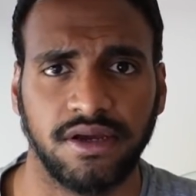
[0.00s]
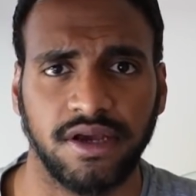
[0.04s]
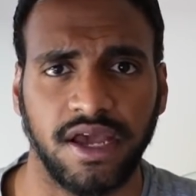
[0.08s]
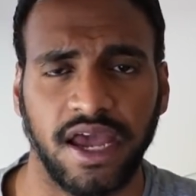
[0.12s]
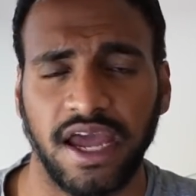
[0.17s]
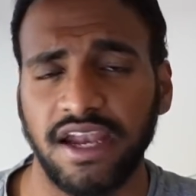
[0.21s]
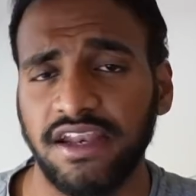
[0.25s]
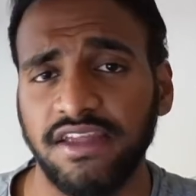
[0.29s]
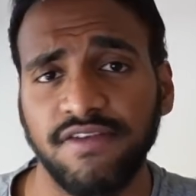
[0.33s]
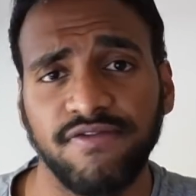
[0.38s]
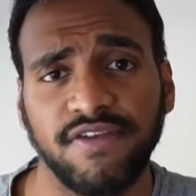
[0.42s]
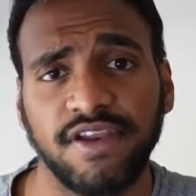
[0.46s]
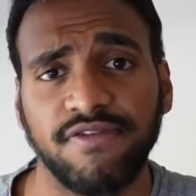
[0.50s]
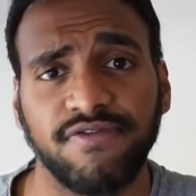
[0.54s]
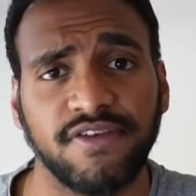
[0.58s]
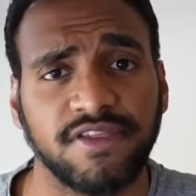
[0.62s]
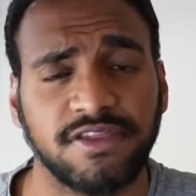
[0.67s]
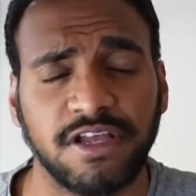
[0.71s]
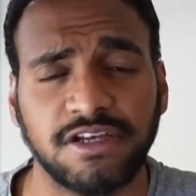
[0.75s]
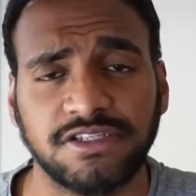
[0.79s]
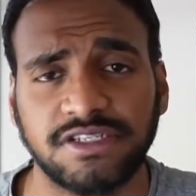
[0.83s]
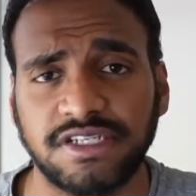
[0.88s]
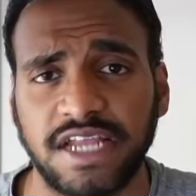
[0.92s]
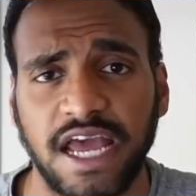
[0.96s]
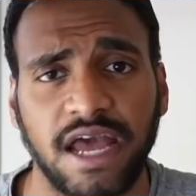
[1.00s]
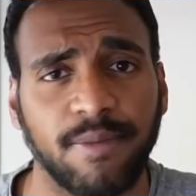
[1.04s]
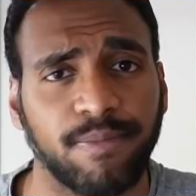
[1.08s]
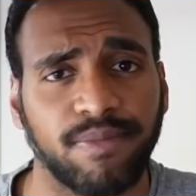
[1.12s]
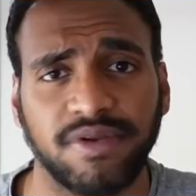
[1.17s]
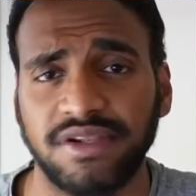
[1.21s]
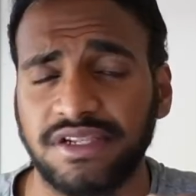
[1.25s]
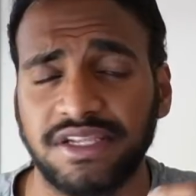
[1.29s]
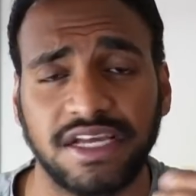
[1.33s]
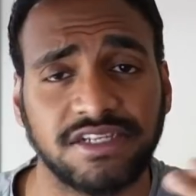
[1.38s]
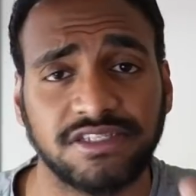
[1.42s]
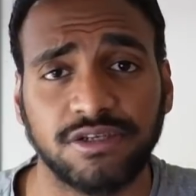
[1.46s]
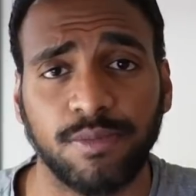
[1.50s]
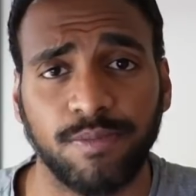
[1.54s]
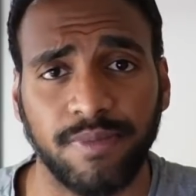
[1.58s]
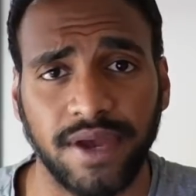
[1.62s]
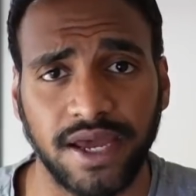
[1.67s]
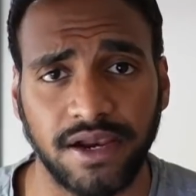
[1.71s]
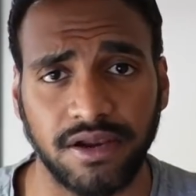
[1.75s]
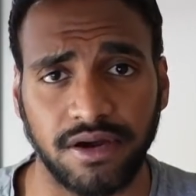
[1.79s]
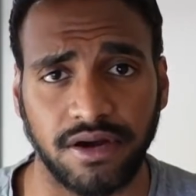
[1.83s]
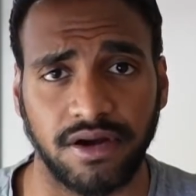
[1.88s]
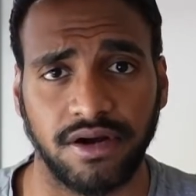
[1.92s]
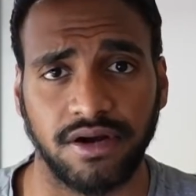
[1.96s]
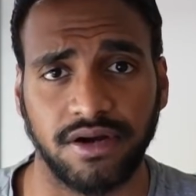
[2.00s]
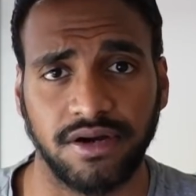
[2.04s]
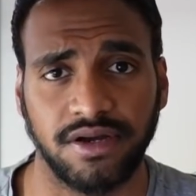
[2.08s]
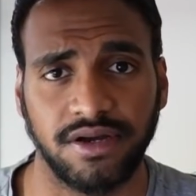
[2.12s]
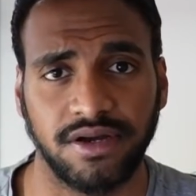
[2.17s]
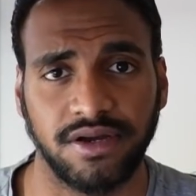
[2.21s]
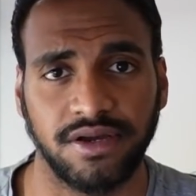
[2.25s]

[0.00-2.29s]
And even if it doesn't happen, doesn't matter.